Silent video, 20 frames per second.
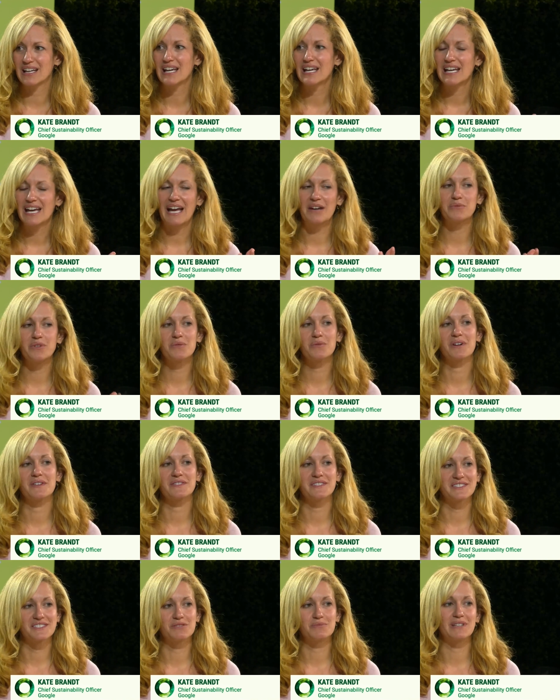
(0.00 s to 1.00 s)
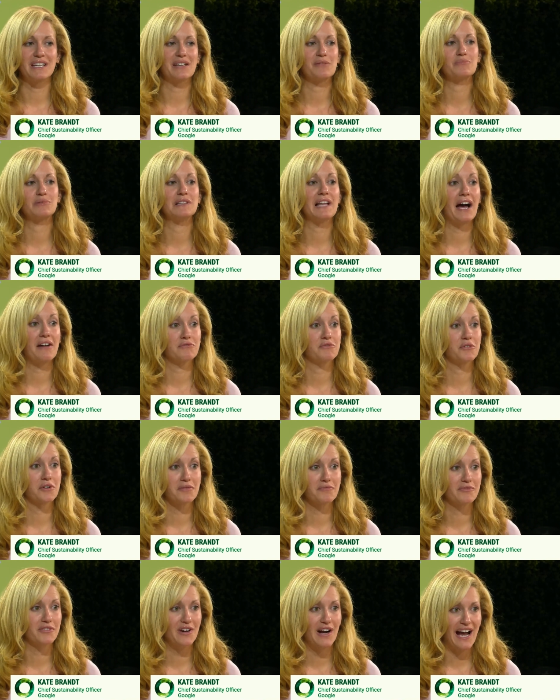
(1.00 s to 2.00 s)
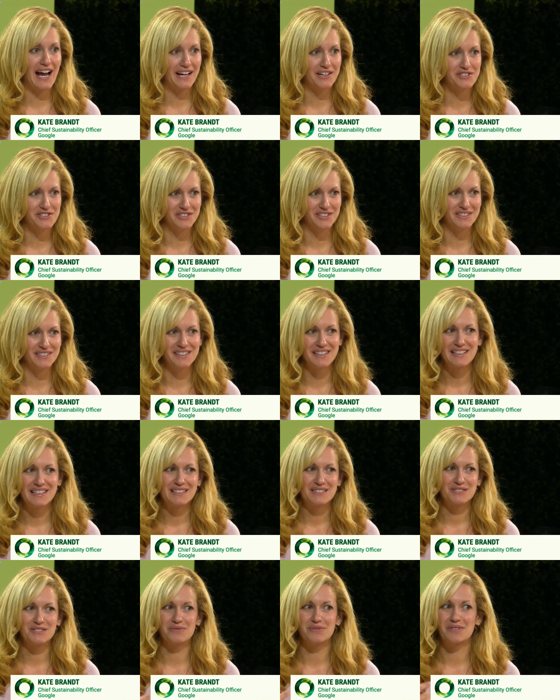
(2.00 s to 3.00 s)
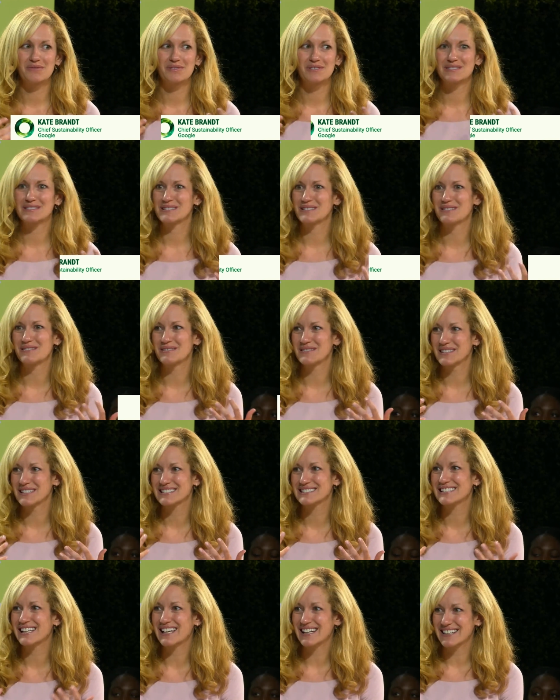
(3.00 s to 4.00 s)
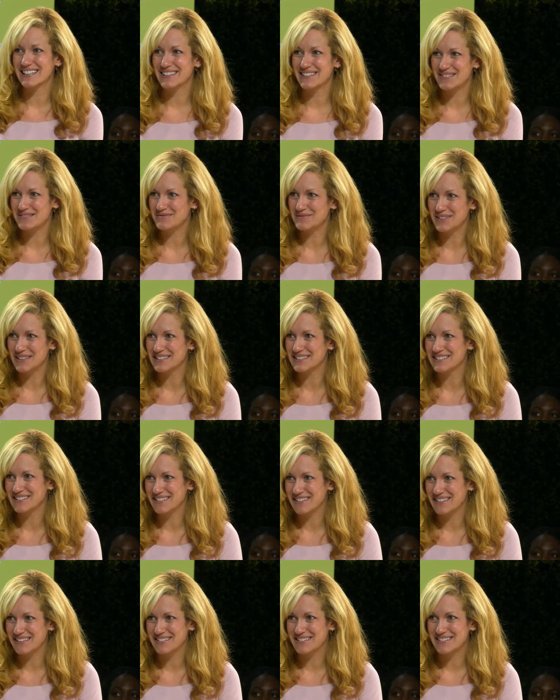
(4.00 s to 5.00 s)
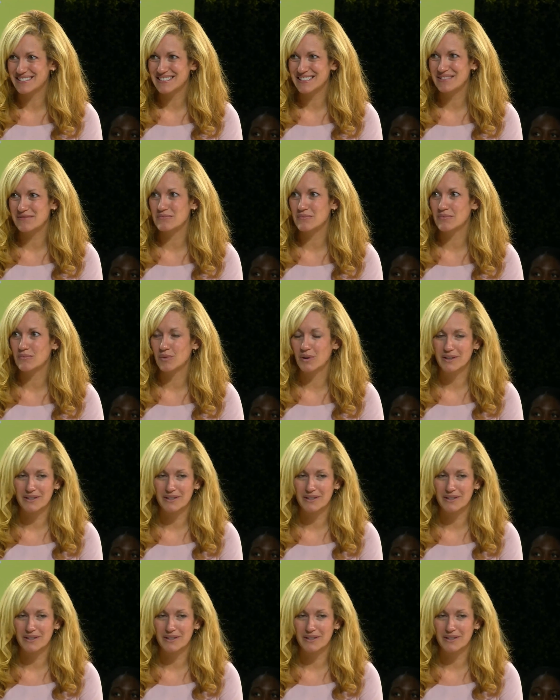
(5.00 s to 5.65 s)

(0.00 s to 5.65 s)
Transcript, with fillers: and we want this to be a platform for action. So we were so excited when Clara and the team wanted